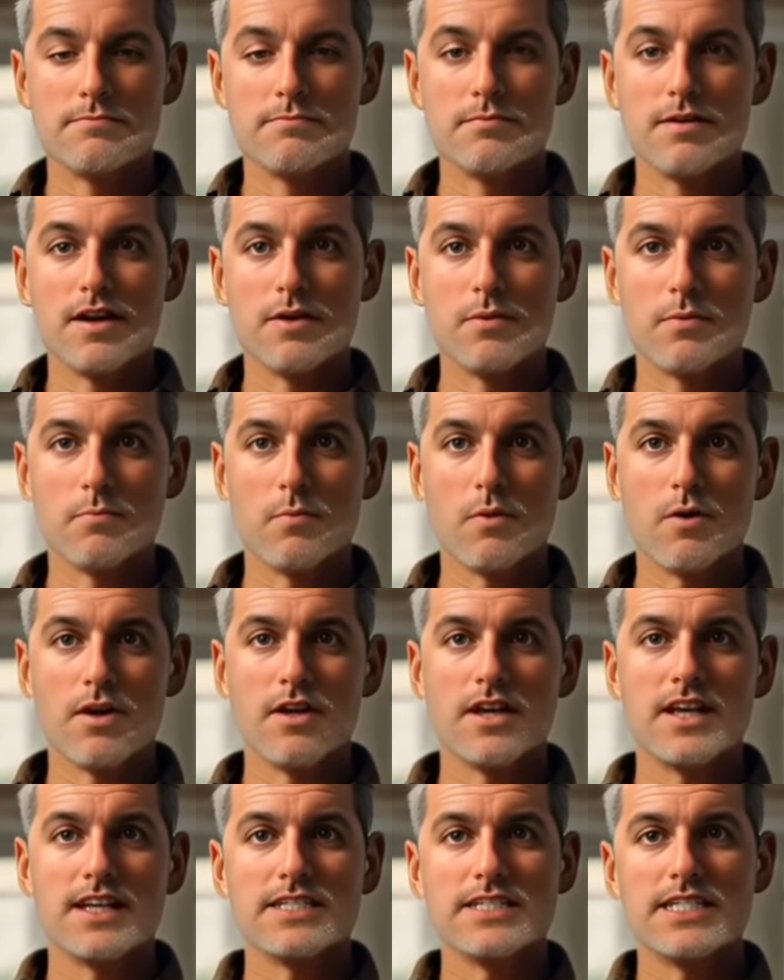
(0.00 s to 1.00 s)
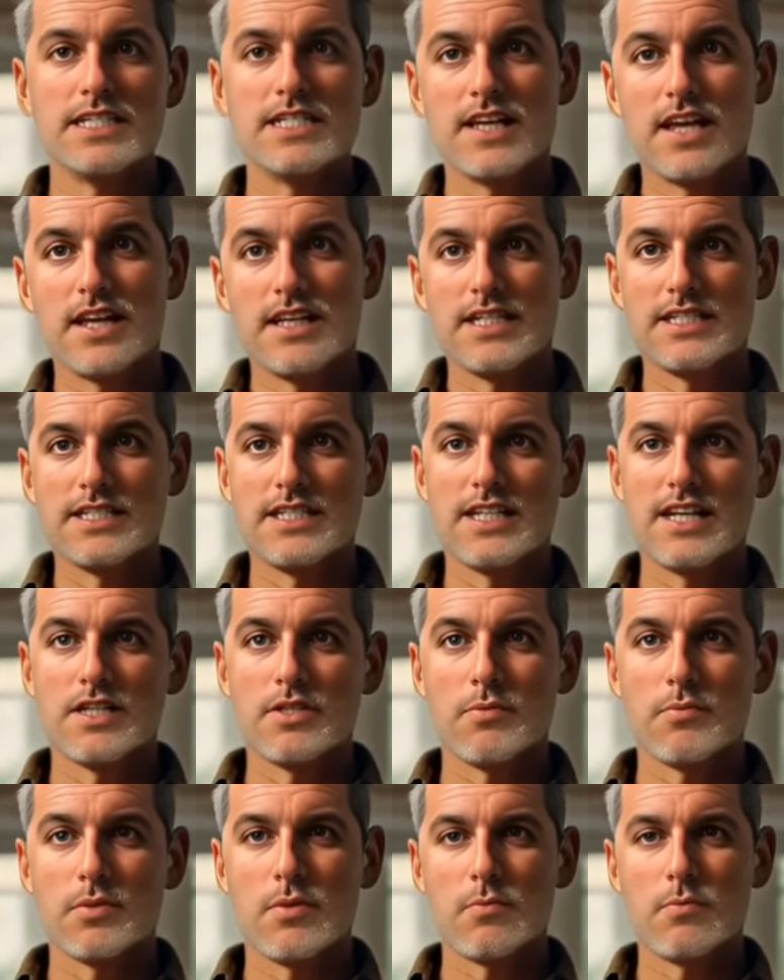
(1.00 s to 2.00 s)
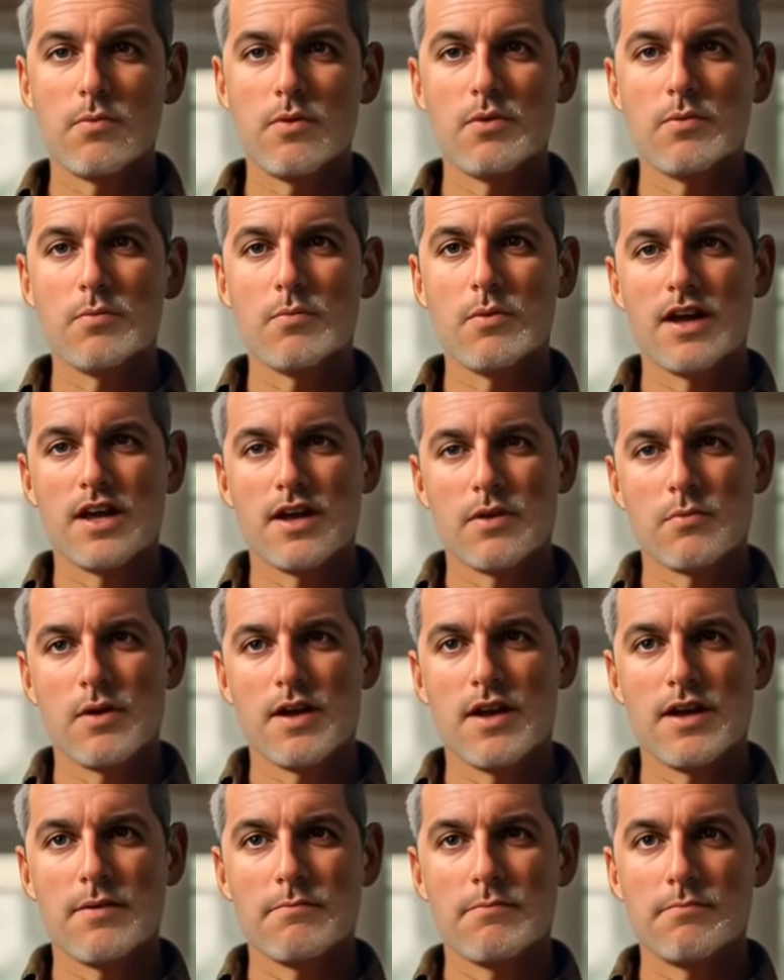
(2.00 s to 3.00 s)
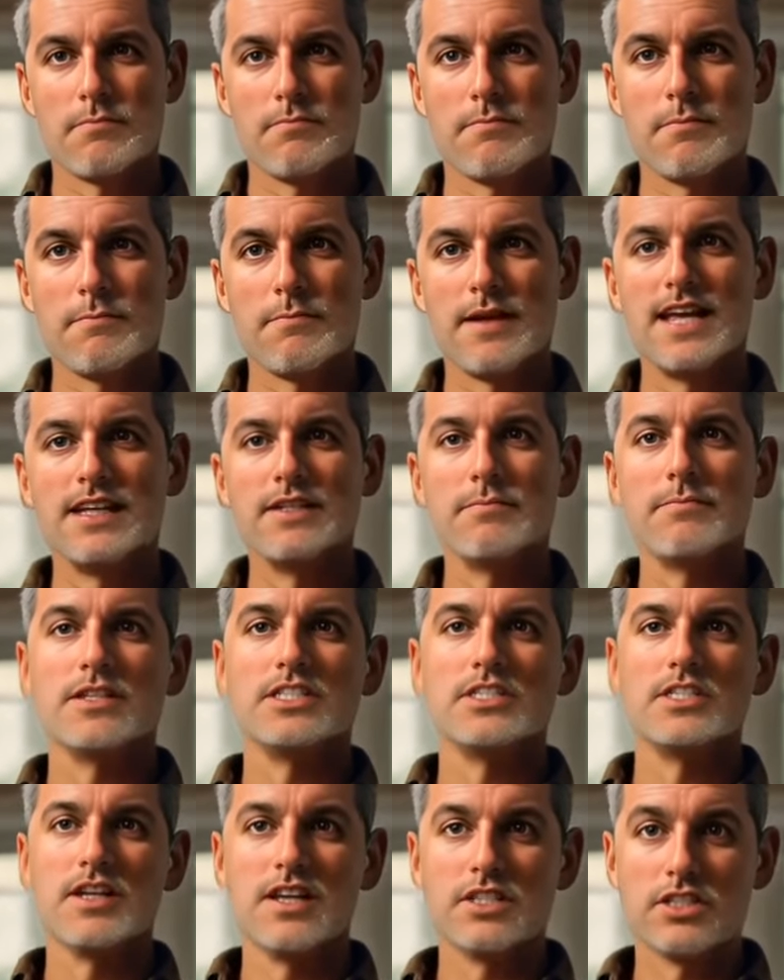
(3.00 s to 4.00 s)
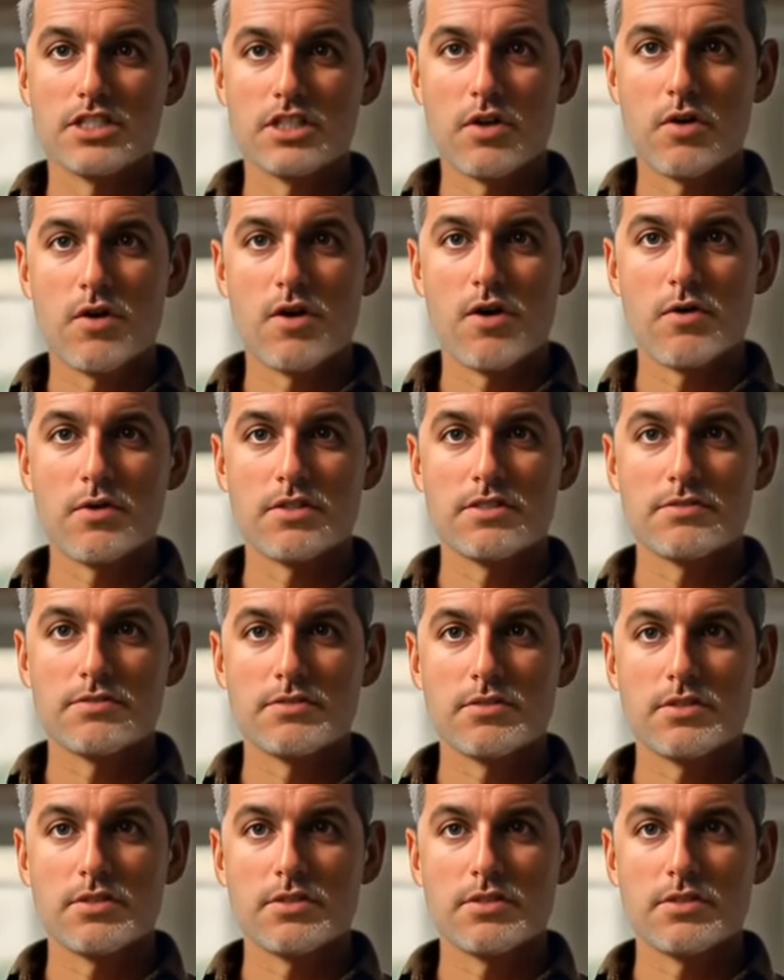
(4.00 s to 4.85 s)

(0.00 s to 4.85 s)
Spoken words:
I was born in 1990 together with the World Wide Web, but passed my childhood crawling through